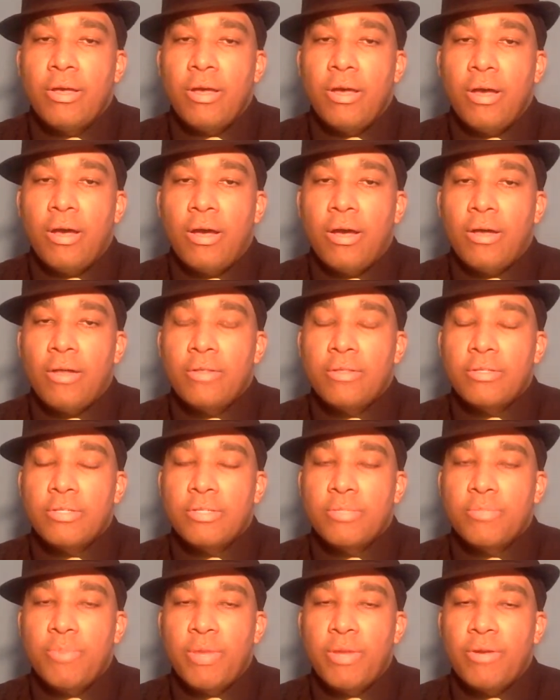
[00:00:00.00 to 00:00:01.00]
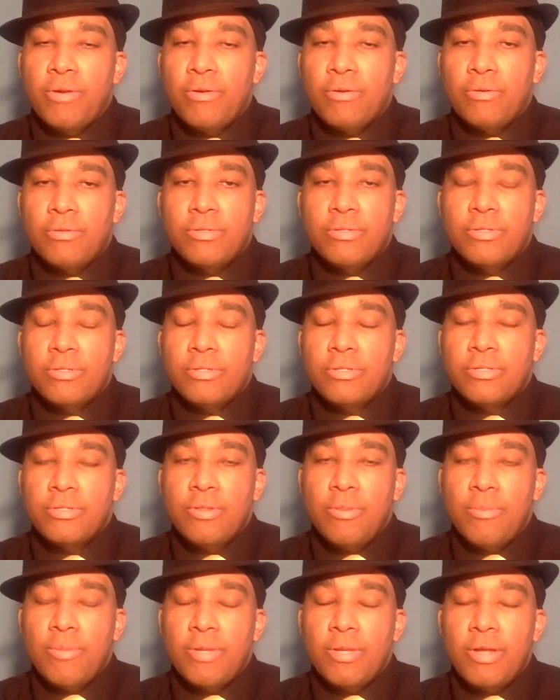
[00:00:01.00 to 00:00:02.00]
the Spinners,
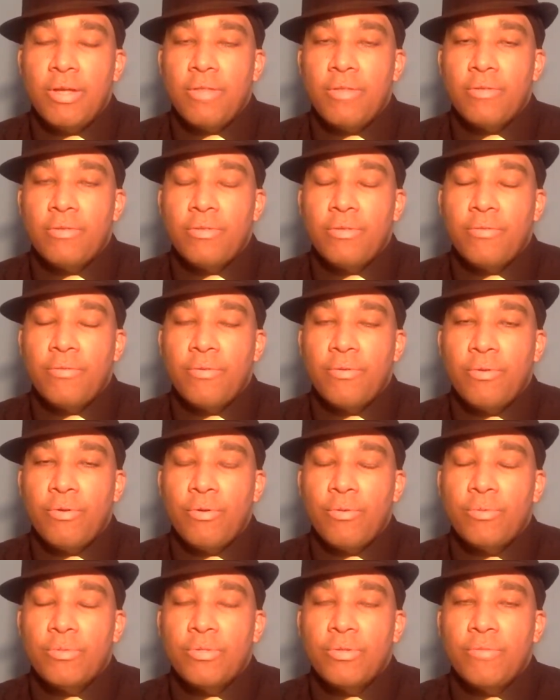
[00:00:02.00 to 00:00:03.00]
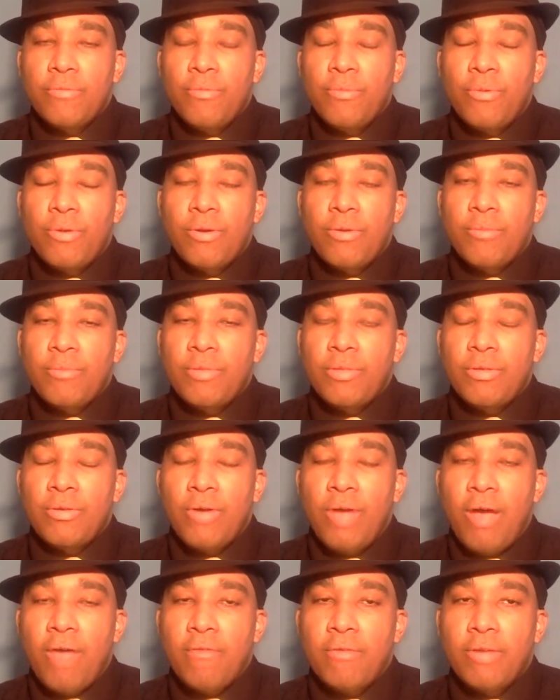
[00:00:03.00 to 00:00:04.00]
so many other different groups. If you want
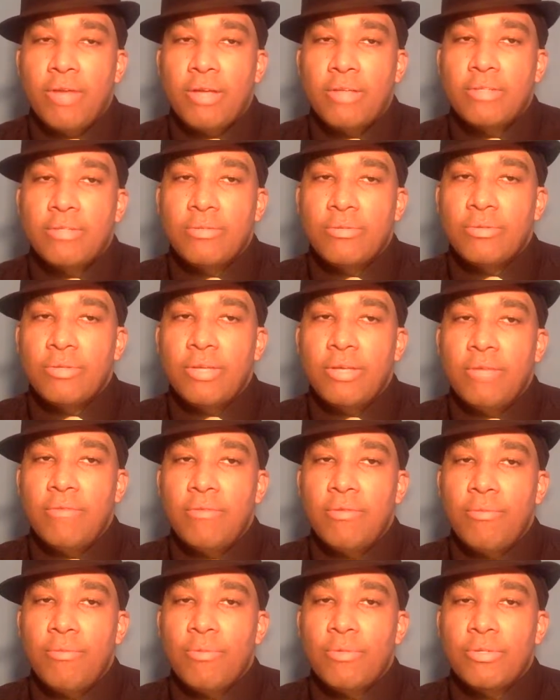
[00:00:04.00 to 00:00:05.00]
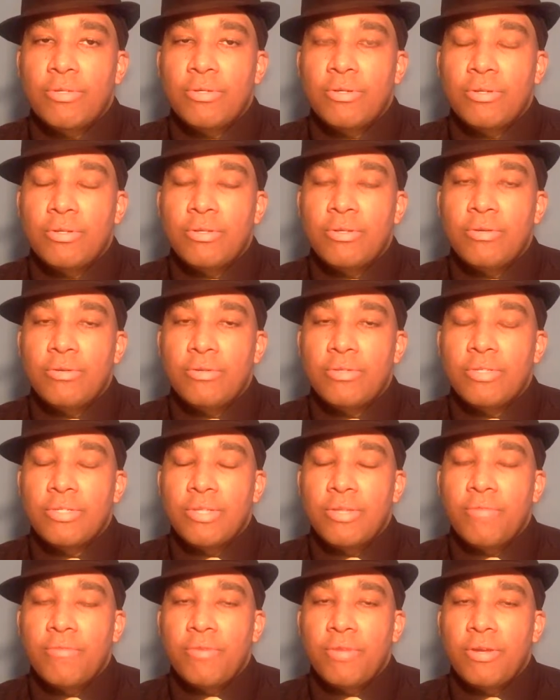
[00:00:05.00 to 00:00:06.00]
to, have a nice little evening with your
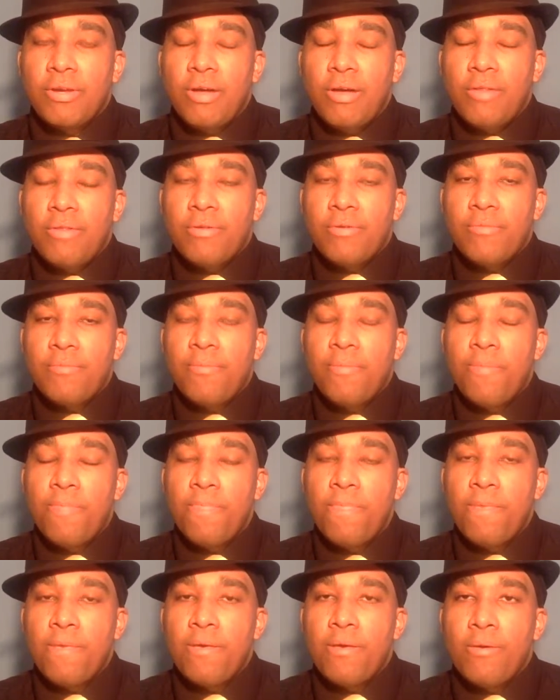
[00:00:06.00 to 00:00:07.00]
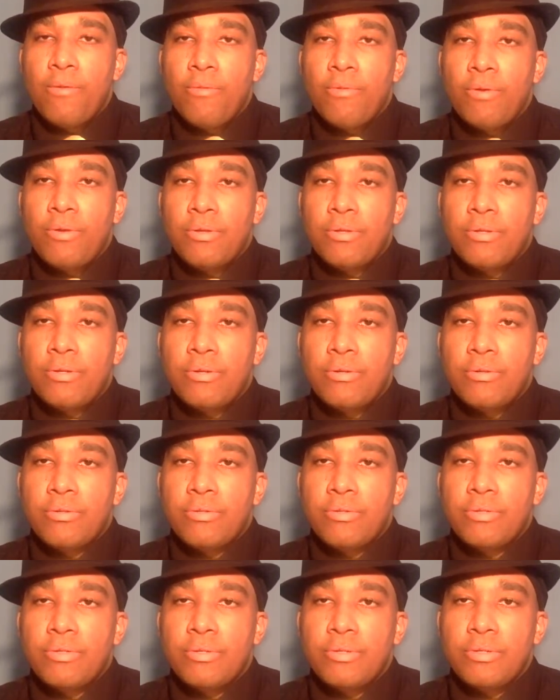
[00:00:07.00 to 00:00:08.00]
significant other, want
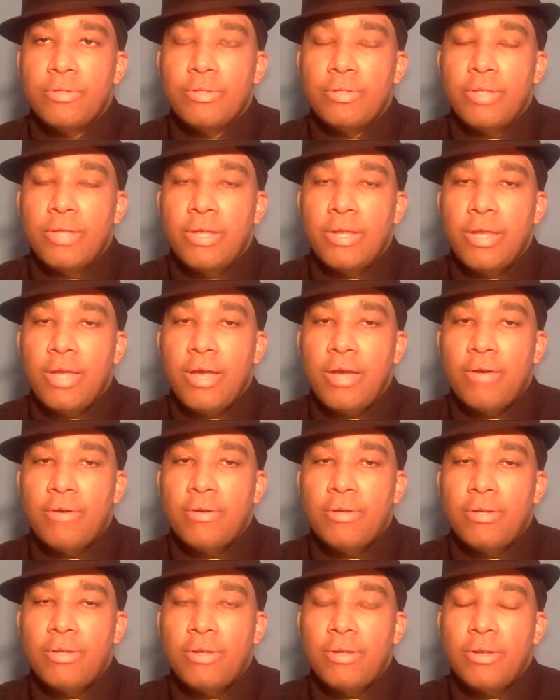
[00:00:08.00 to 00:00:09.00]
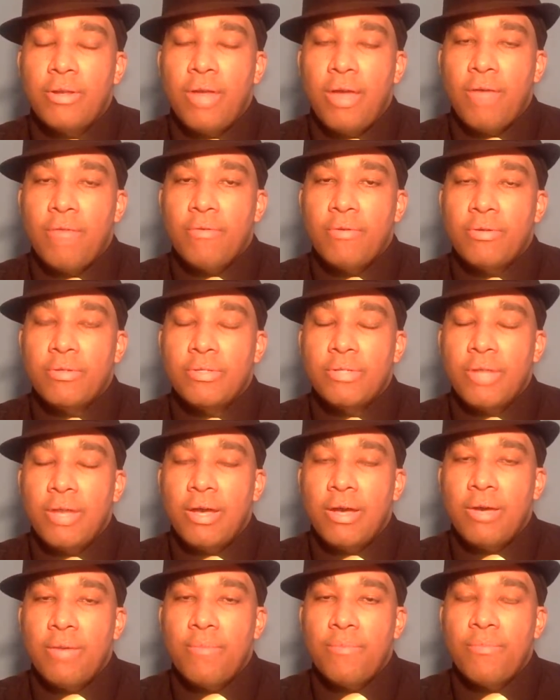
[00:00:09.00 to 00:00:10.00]
to, lay down and have a good
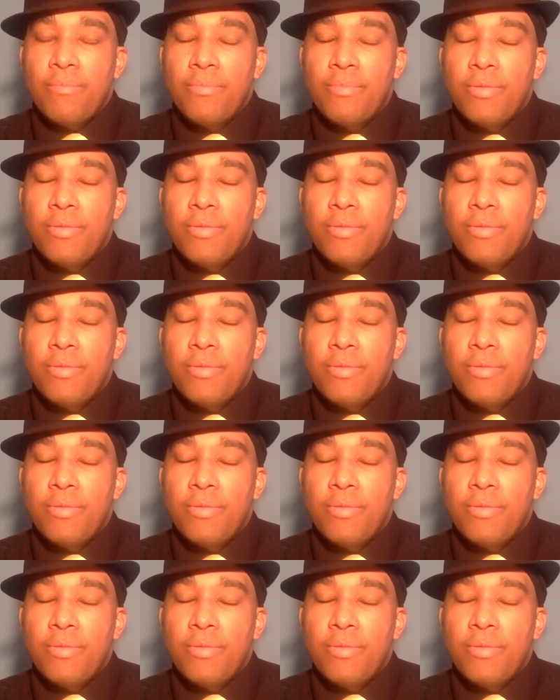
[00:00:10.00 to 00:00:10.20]
time,